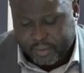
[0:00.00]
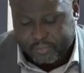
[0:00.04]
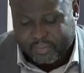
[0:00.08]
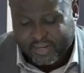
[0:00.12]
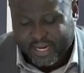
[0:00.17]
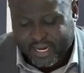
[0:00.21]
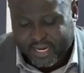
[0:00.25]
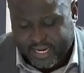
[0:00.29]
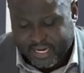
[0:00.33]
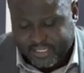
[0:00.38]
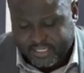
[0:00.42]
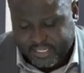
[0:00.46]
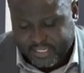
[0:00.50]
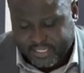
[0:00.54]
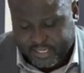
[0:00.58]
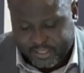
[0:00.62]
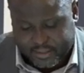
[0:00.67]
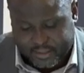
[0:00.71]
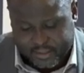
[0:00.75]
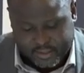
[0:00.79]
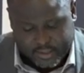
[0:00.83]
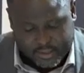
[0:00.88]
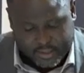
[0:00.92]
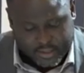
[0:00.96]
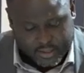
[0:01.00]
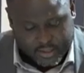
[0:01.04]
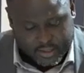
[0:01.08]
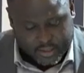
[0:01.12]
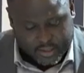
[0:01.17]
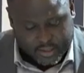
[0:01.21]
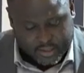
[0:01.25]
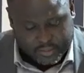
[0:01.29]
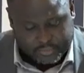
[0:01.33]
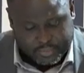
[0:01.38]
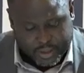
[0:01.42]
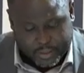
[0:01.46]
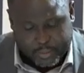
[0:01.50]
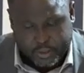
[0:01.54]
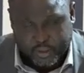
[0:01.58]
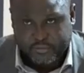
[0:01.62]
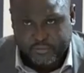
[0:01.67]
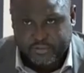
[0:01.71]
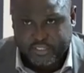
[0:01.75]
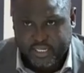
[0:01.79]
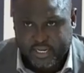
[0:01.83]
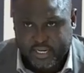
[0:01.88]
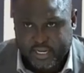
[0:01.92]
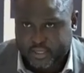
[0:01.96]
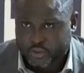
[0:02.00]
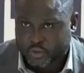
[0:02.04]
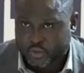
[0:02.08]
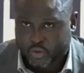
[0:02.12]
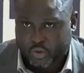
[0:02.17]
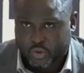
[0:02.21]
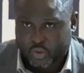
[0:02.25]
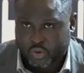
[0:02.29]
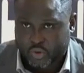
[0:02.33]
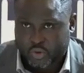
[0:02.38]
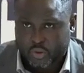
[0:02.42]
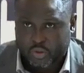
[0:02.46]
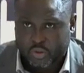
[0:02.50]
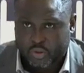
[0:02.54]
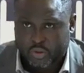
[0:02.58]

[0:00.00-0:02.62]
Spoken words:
guaranteeing the payment of salaries or